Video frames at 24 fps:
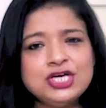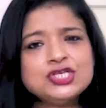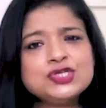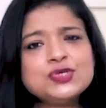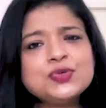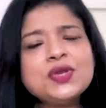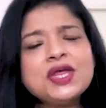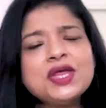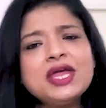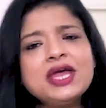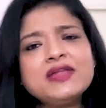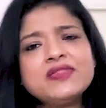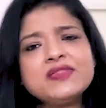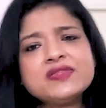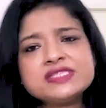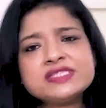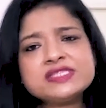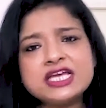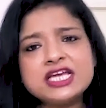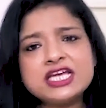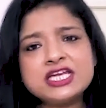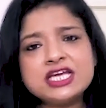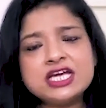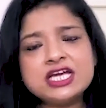Today, at the
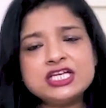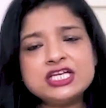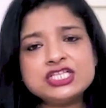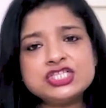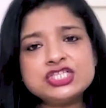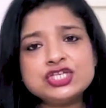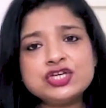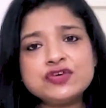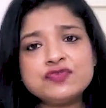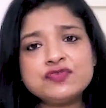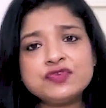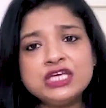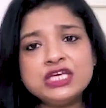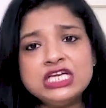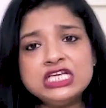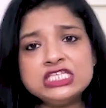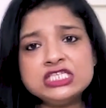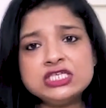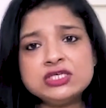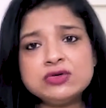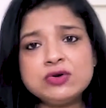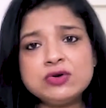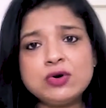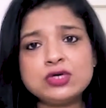second edition of
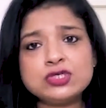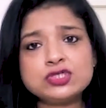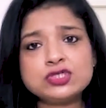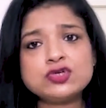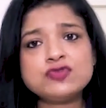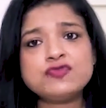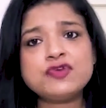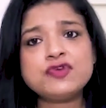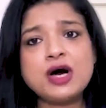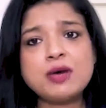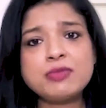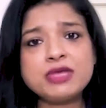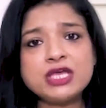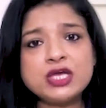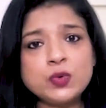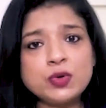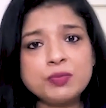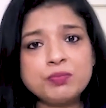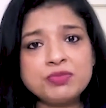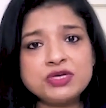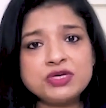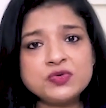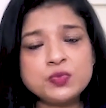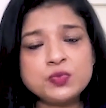ETAuto Farm
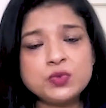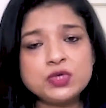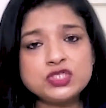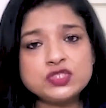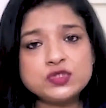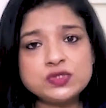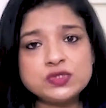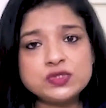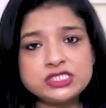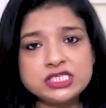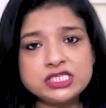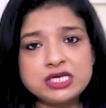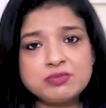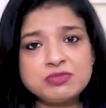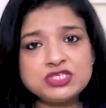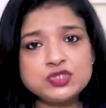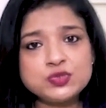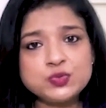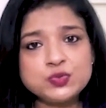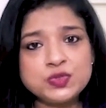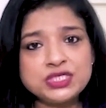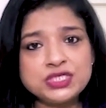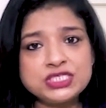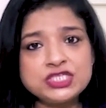Equipment Virtual Summit
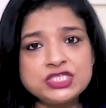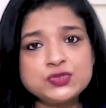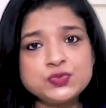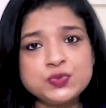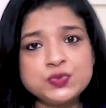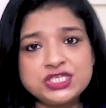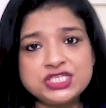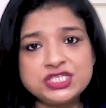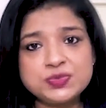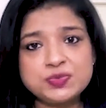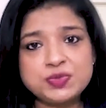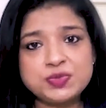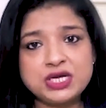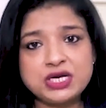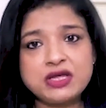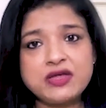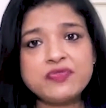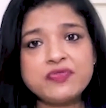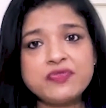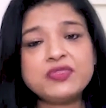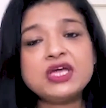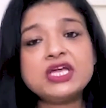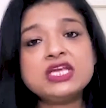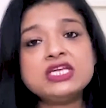2021,
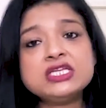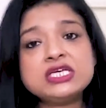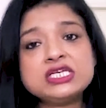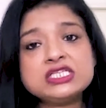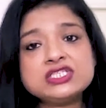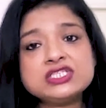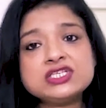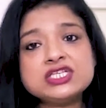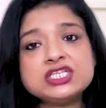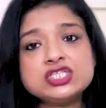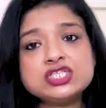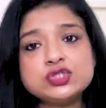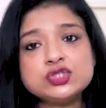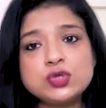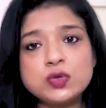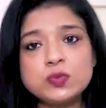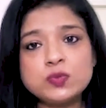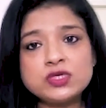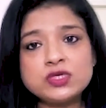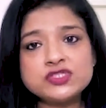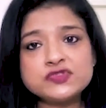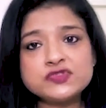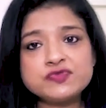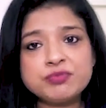the industry
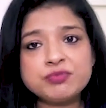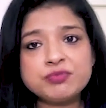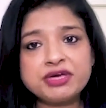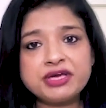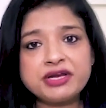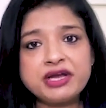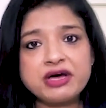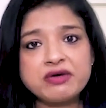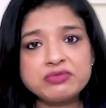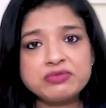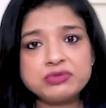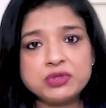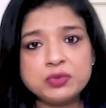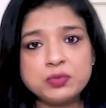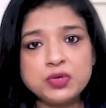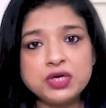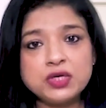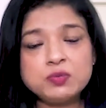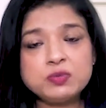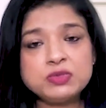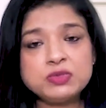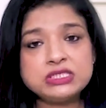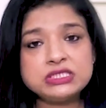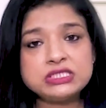stalwarts from around the
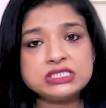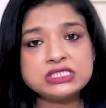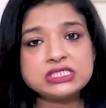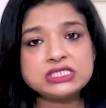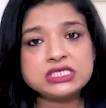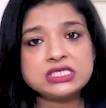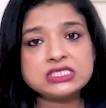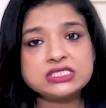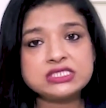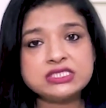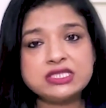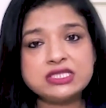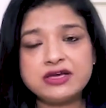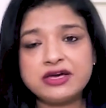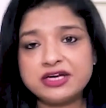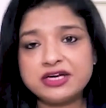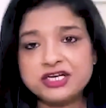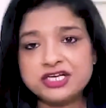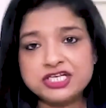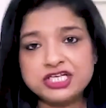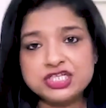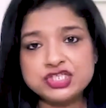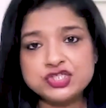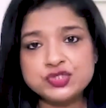world will discuss the
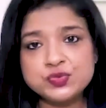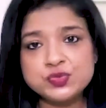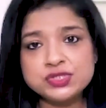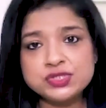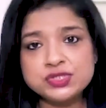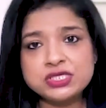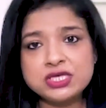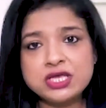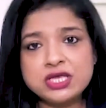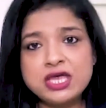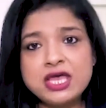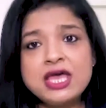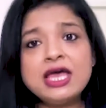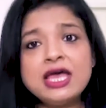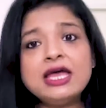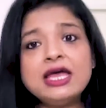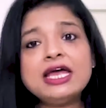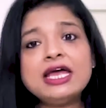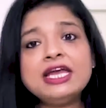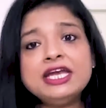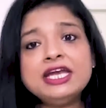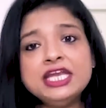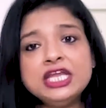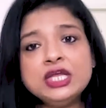current issues
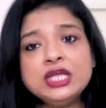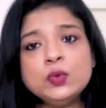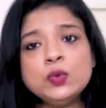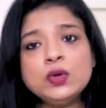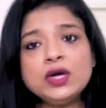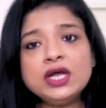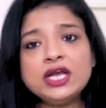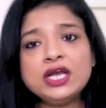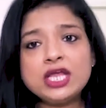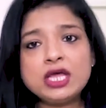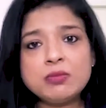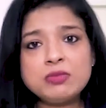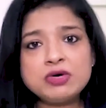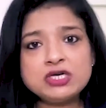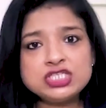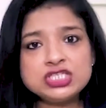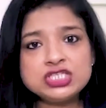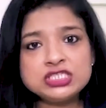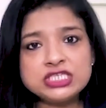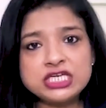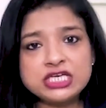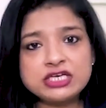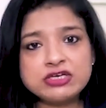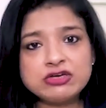and new and
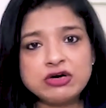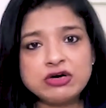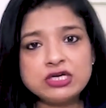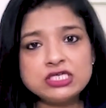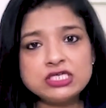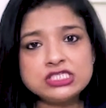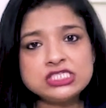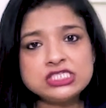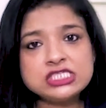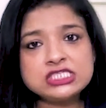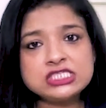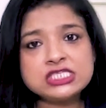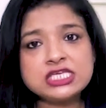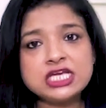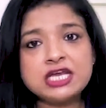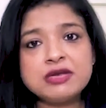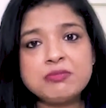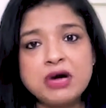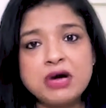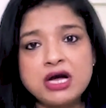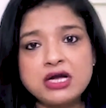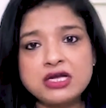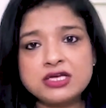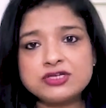emerging technologies and
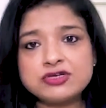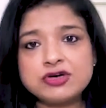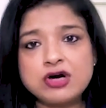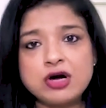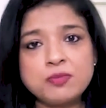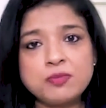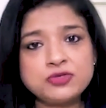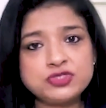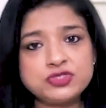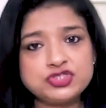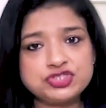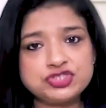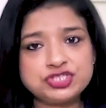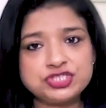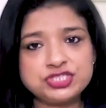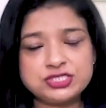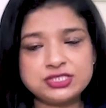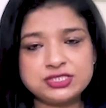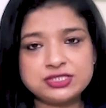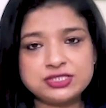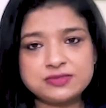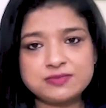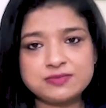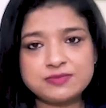market
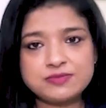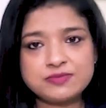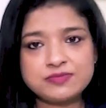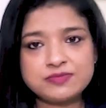opportunities.